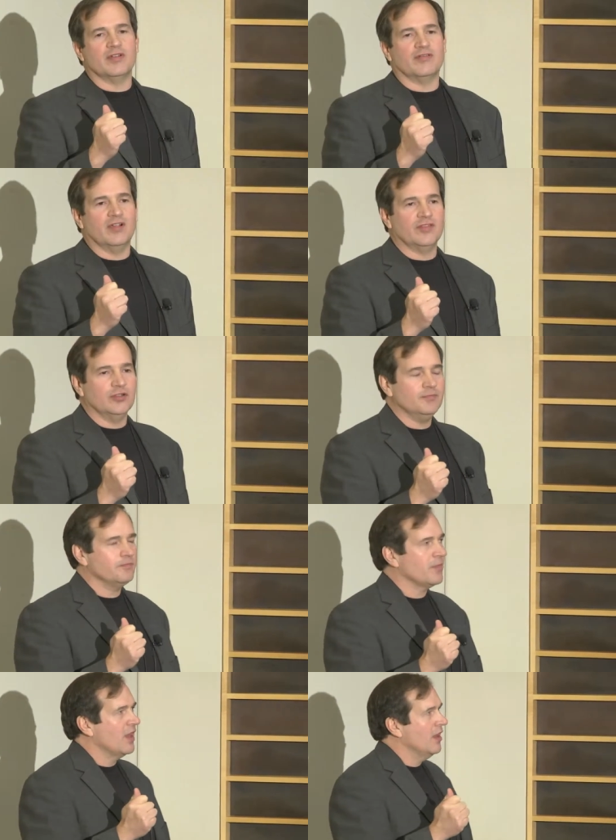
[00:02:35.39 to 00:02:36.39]
of Revenue,
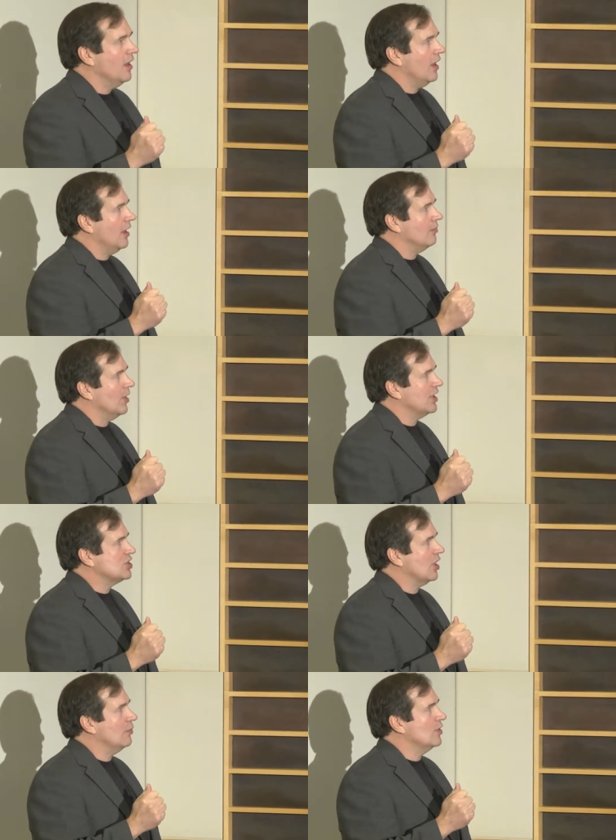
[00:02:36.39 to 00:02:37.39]
and my
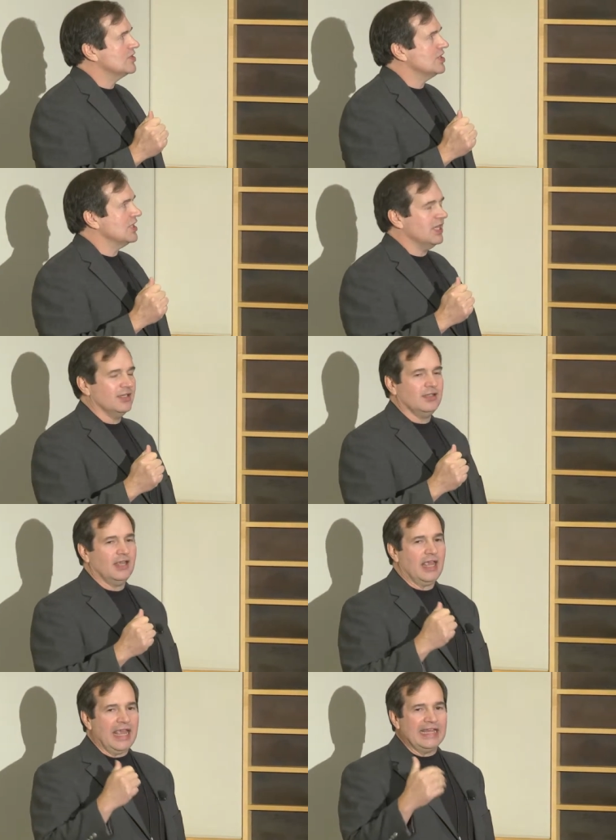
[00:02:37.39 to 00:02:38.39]
job was to get
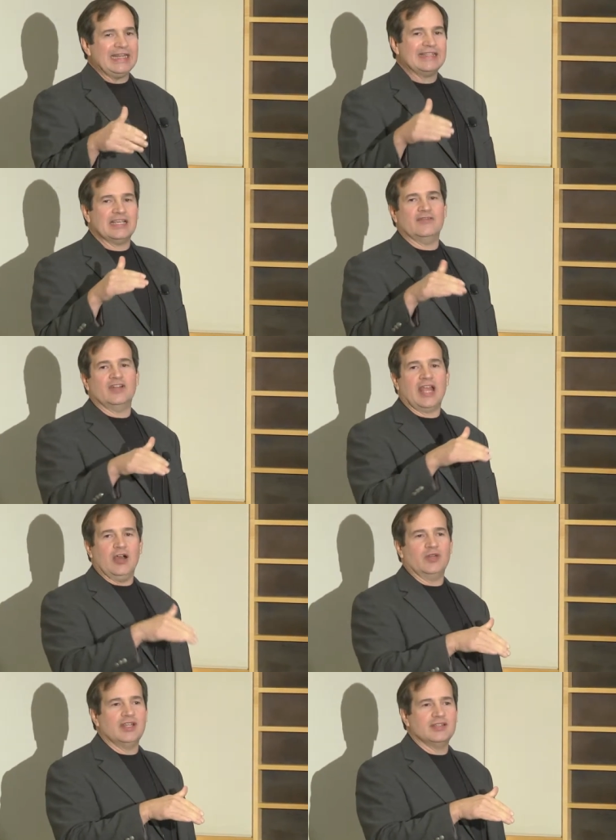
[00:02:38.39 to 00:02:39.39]
87
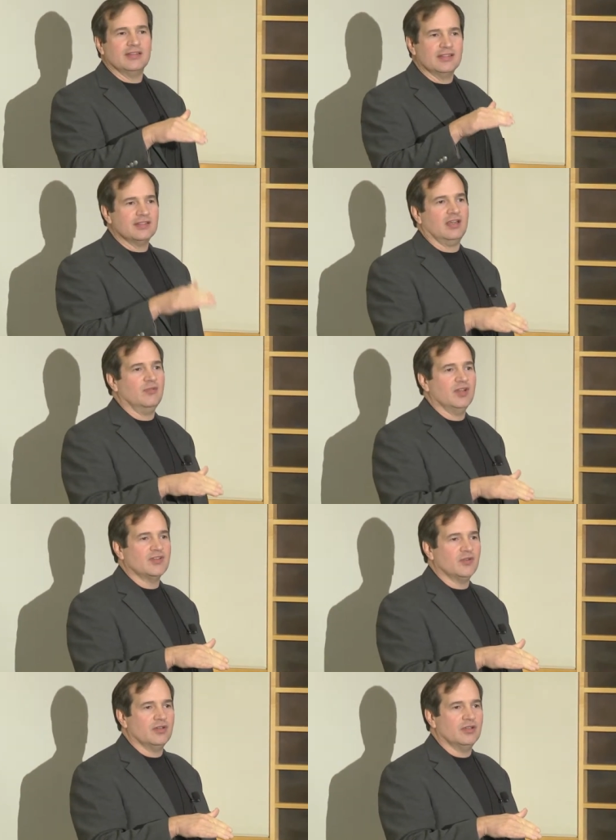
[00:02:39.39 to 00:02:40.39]
counties in the state of
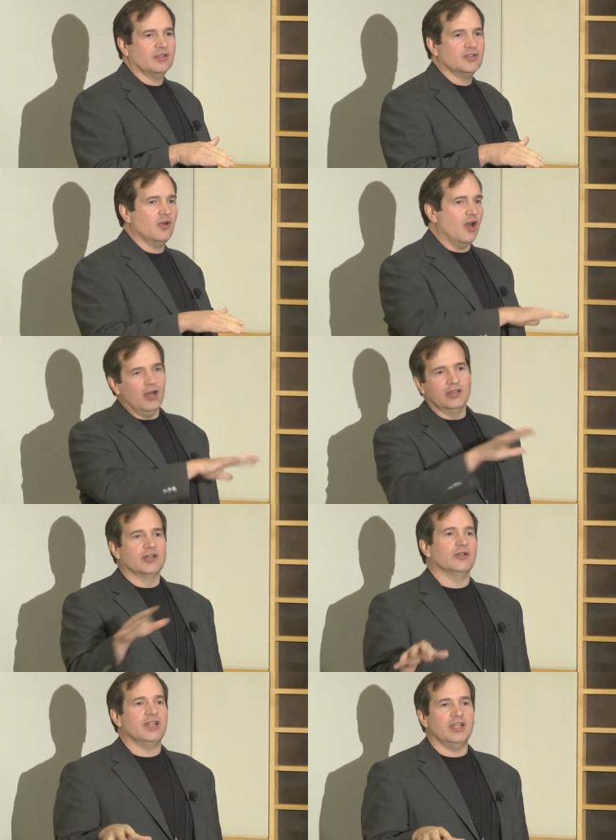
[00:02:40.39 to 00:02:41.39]
Minnesota to all
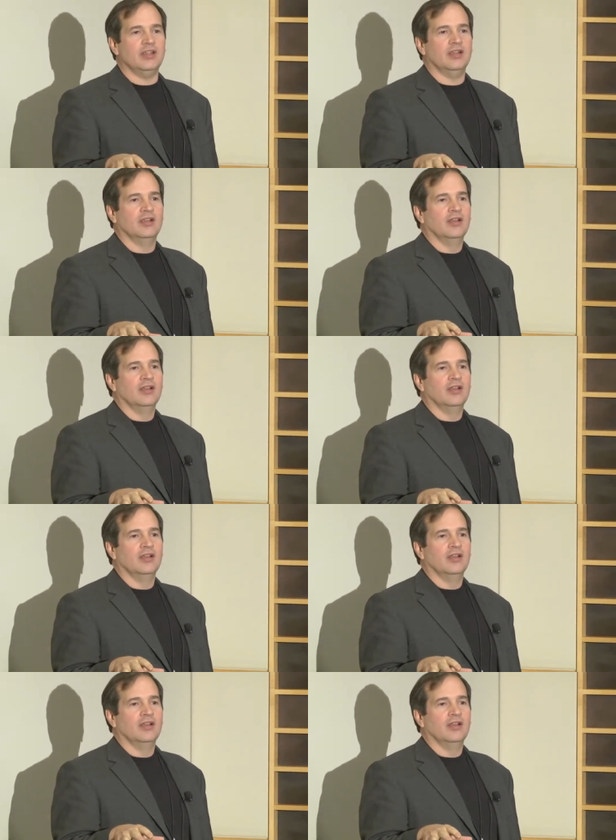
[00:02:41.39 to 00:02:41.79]
agree